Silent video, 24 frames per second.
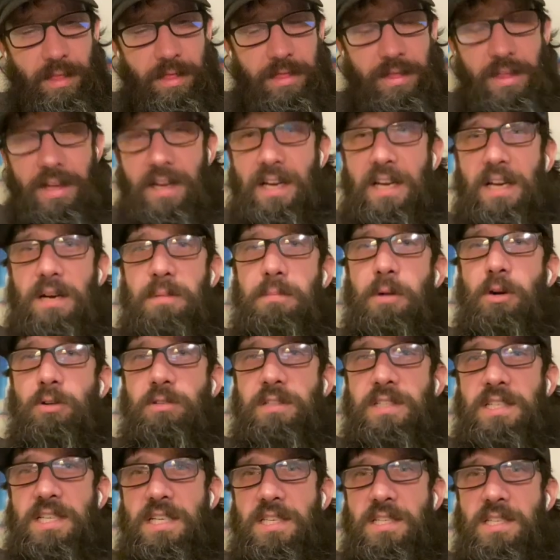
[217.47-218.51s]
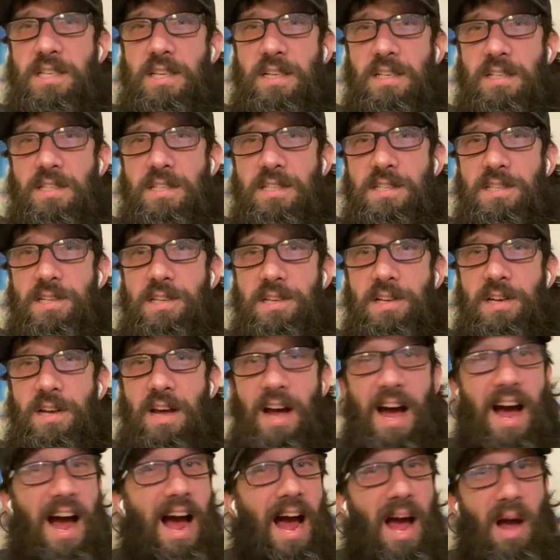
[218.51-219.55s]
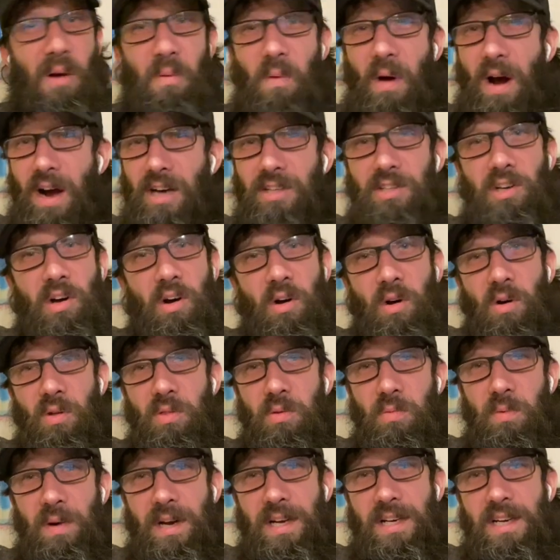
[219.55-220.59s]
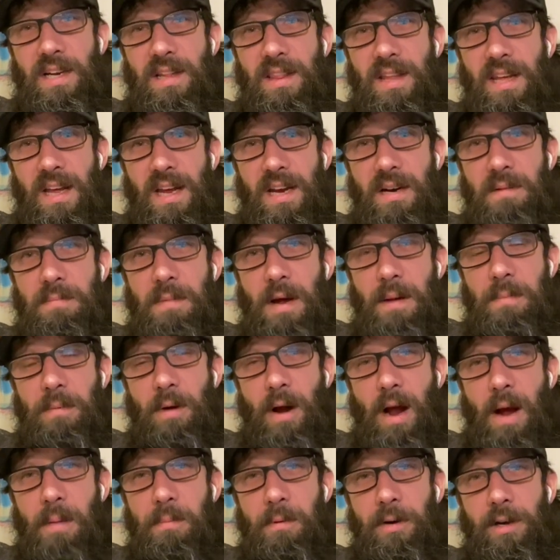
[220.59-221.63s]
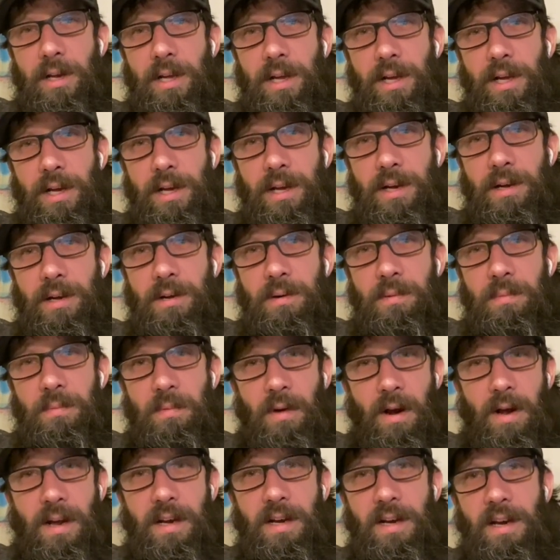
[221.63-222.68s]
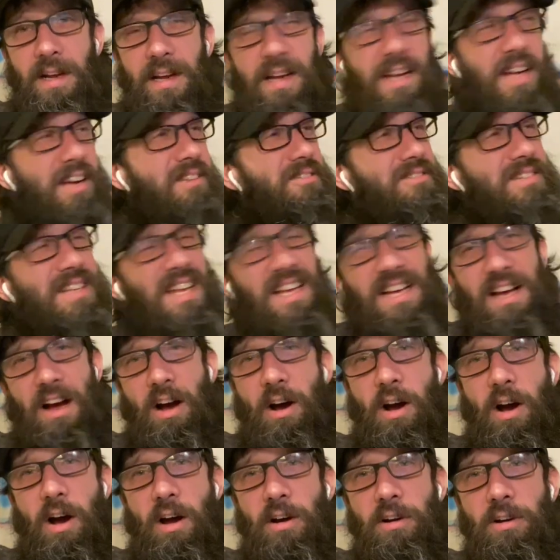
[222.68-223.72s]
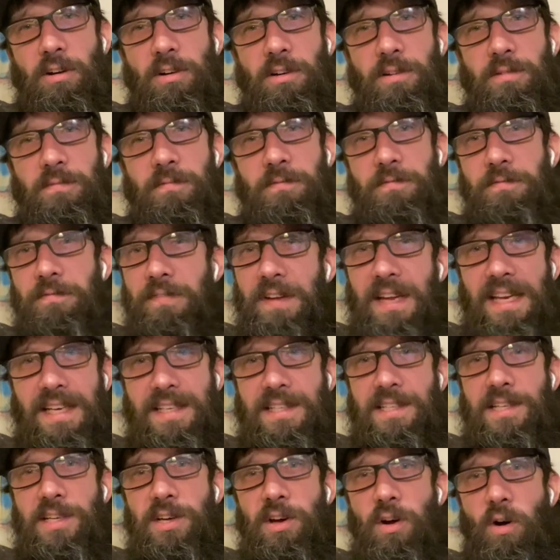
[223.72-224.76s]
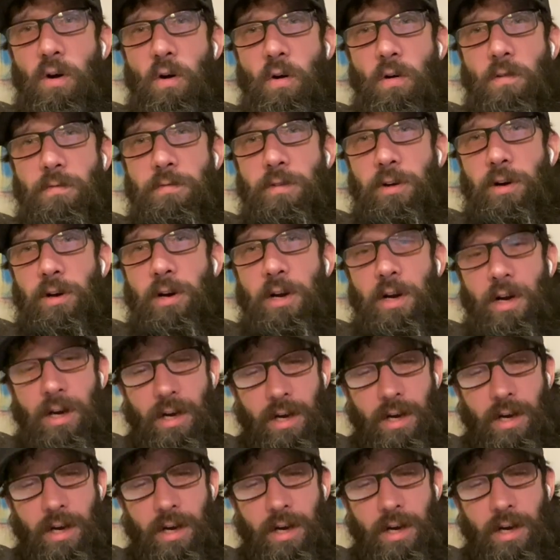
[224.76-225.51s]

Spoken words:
thinking about distance, I walked all the way to the end of my property, right? It was like 100 feet over,